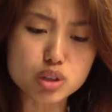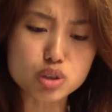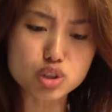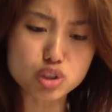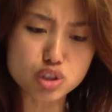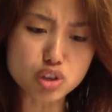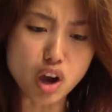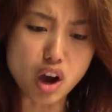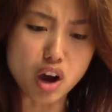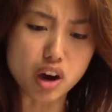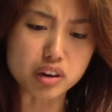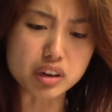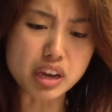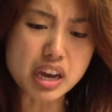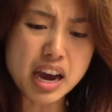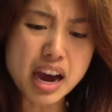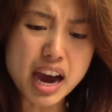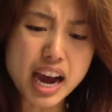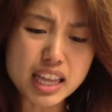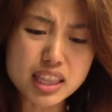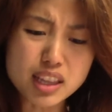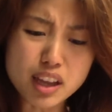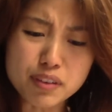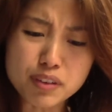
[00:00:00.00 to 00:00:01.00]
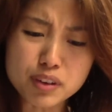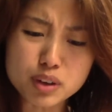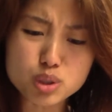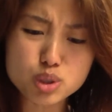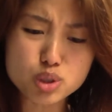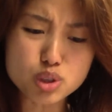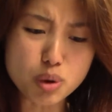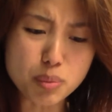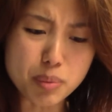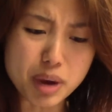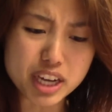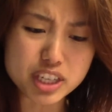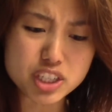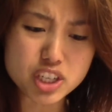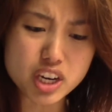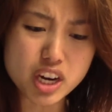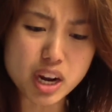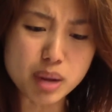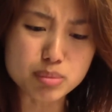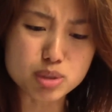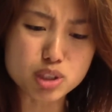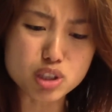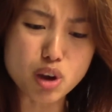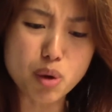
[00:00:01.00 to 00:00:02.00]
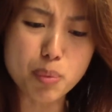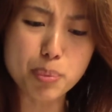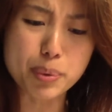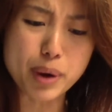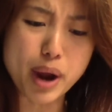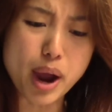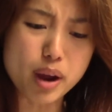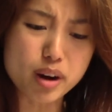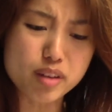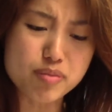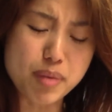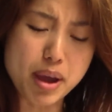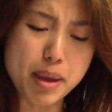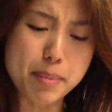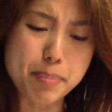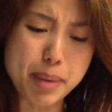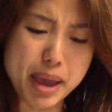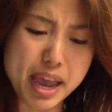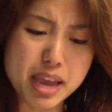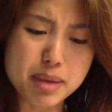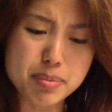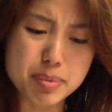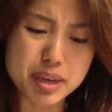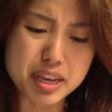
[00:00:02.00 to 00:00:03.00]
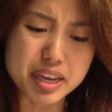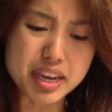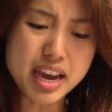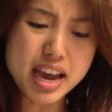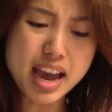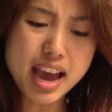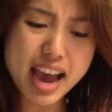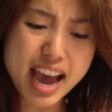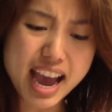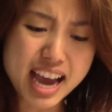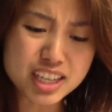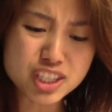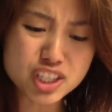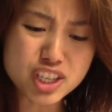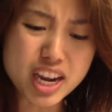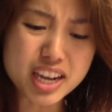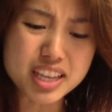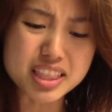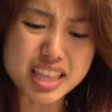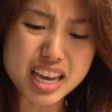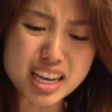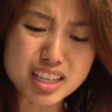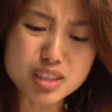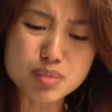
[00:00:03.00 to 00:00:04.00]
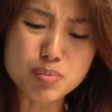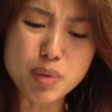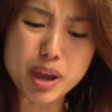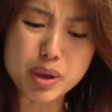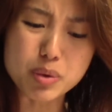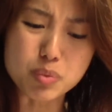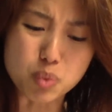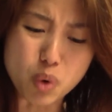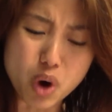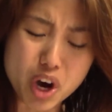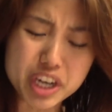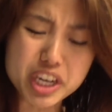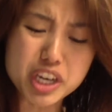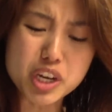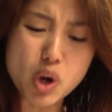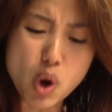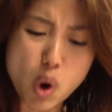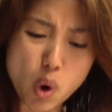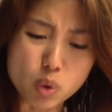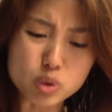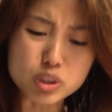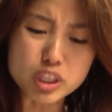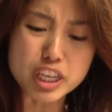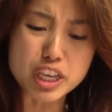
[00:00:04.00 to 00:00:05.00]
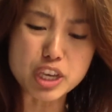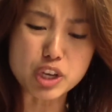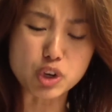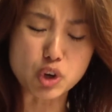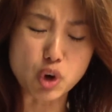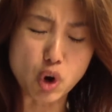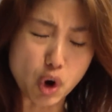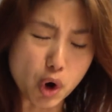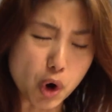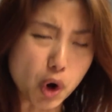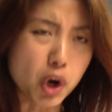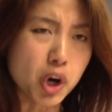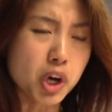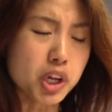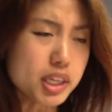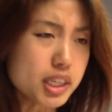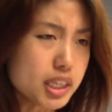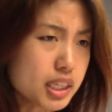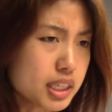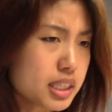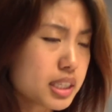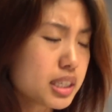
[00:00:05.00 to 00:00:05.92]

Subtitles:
song. I love her so much and I'm so proud of my baby. Hashtag that's my one and only girl.